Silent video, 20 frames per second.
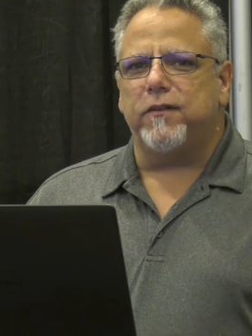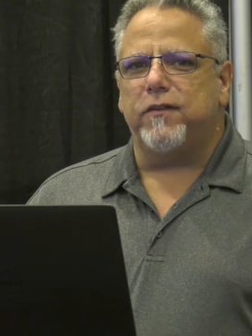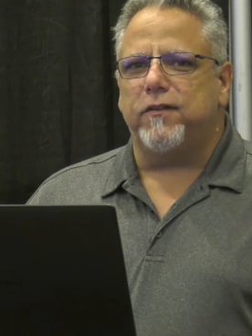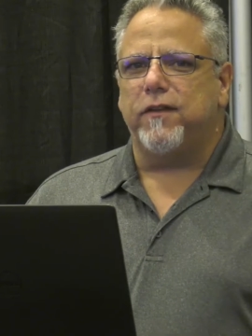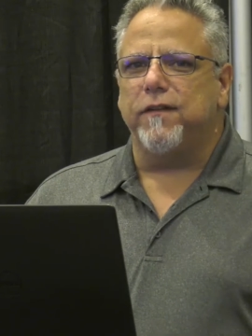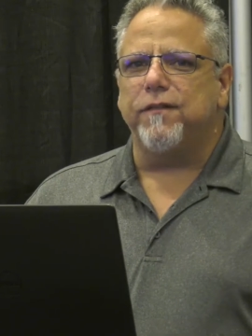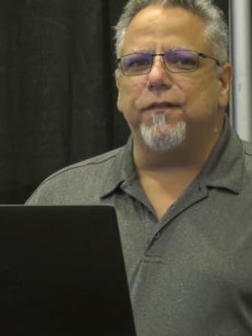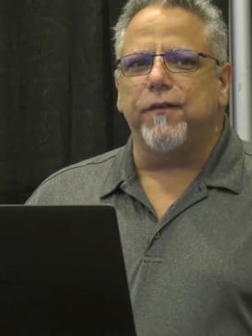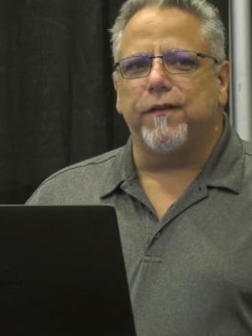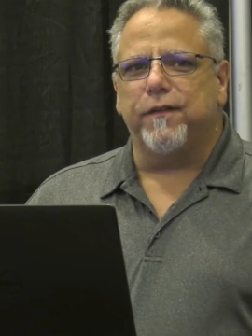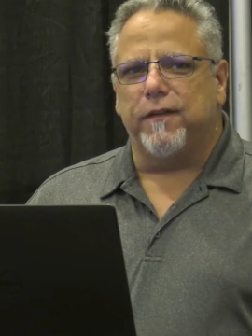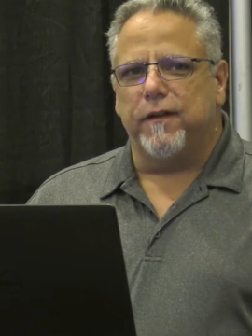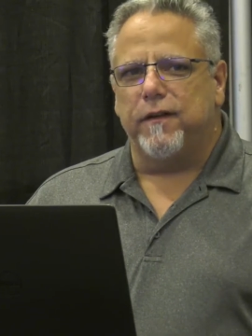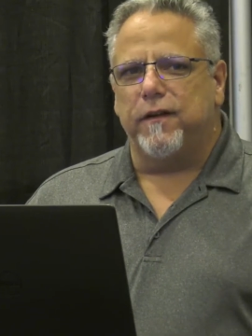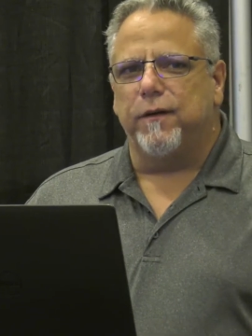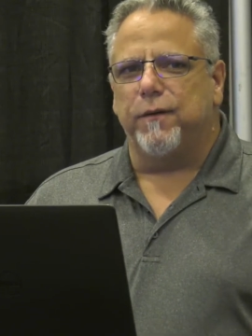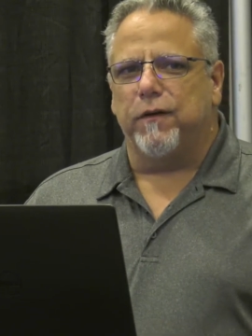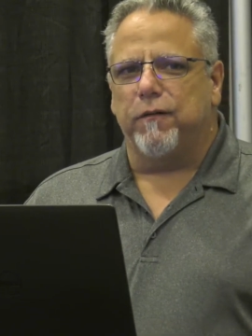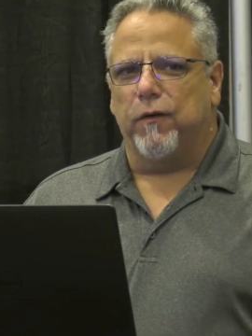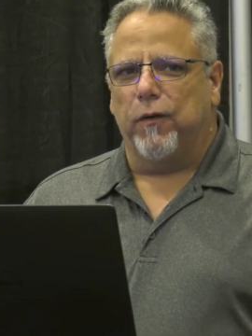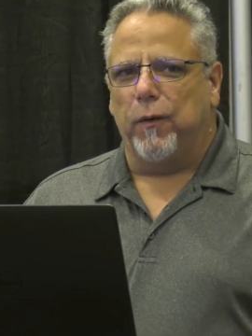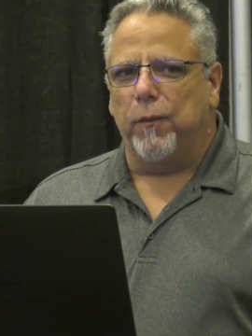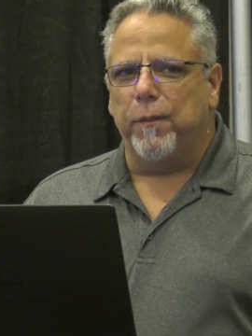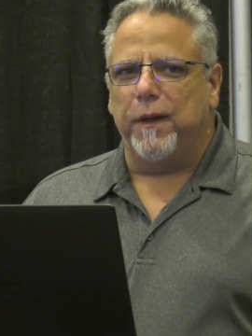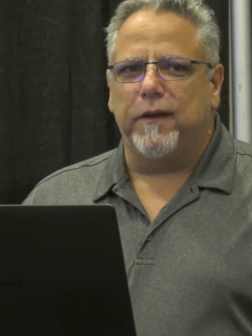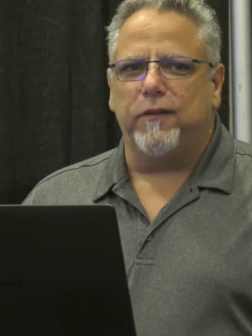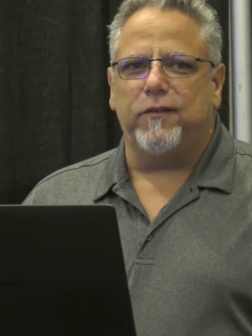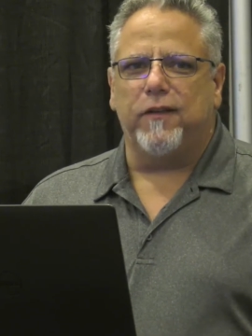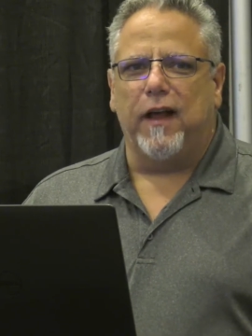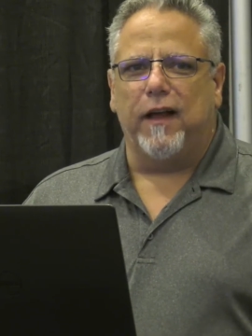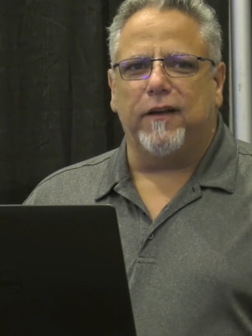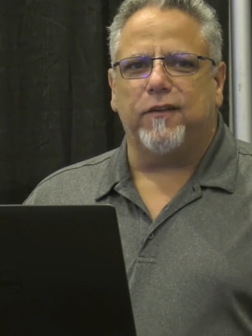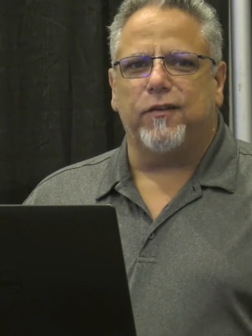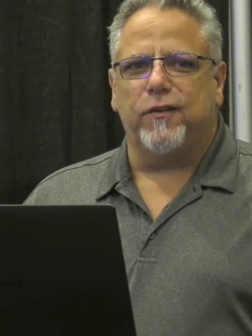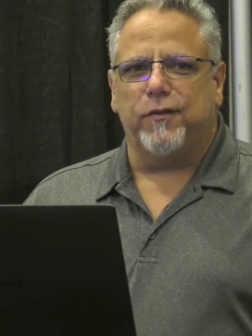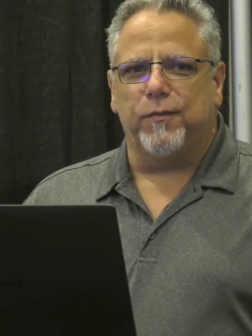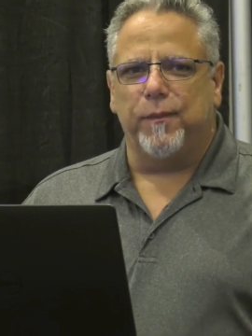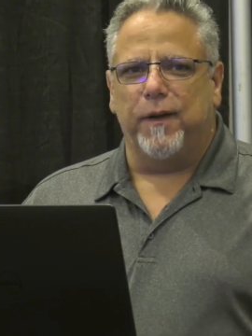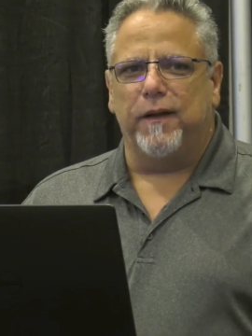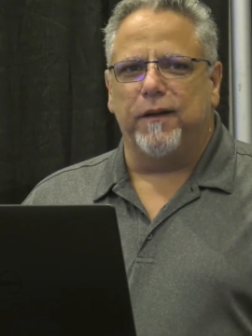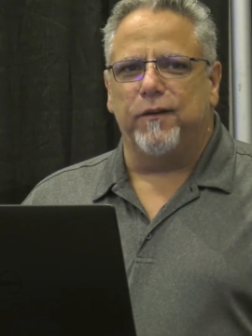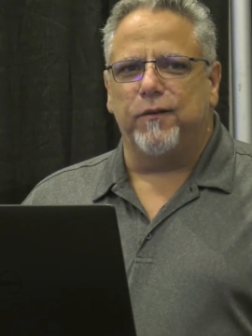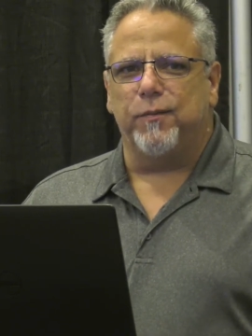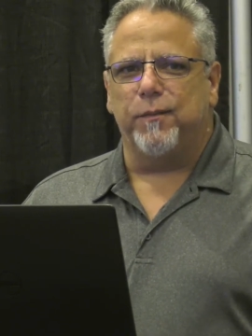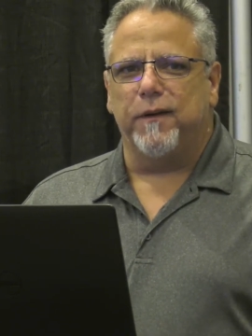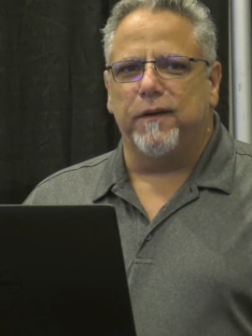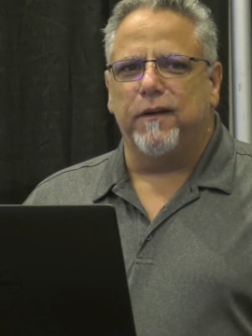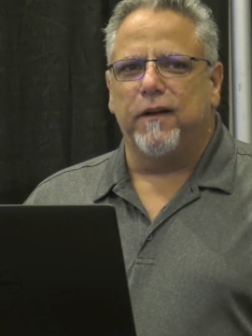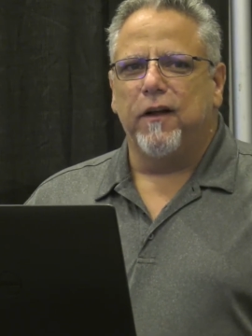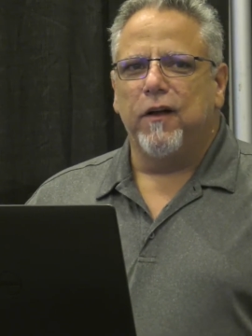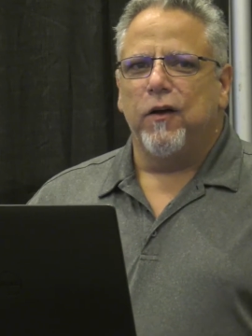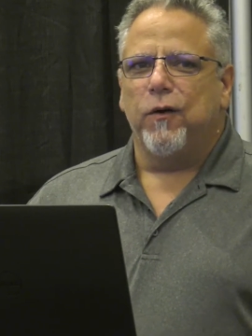different than doing role-based access management.